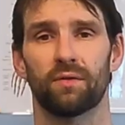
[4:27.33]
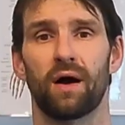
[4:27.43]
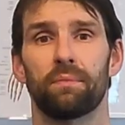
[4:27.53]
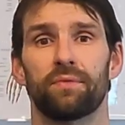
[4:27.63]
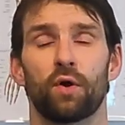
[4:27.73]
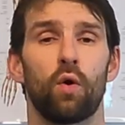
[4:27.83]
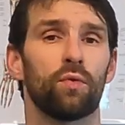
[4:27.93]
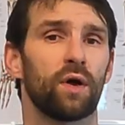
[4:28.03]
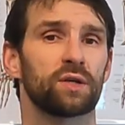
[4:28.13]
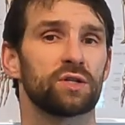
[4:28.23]
up
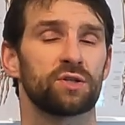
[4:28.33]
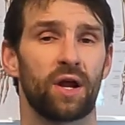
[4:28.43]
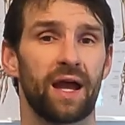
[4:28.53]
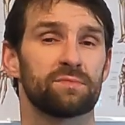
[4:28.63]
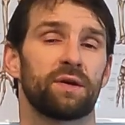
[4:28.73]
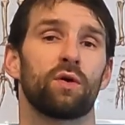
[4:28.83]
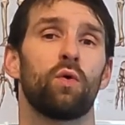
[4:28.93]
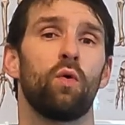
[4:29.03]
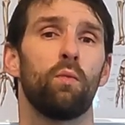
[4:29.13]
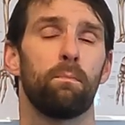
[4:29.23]
not just your hands, but your
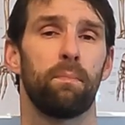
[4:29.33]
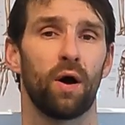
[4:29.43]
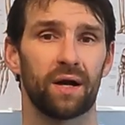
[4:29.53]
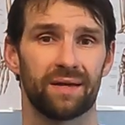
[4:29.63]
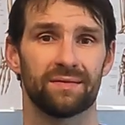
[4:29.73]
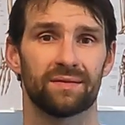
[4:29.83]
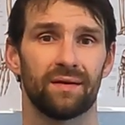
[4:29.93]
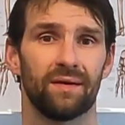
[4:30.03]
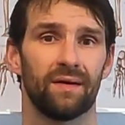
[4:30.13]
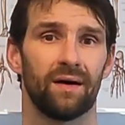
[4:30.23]
whole body's
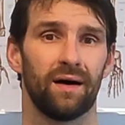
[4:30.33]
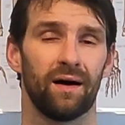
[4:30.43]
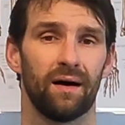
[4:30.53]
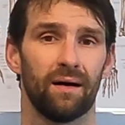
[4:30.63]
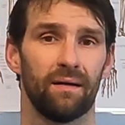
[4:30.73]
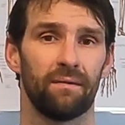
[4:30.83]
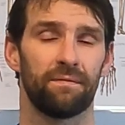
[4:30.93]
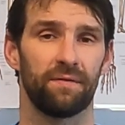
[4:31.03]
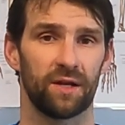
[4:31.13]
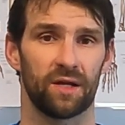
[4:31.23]

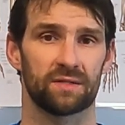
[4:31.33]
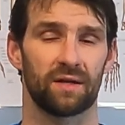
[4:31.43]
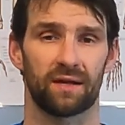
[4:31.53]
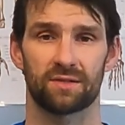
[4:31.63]
fitness, like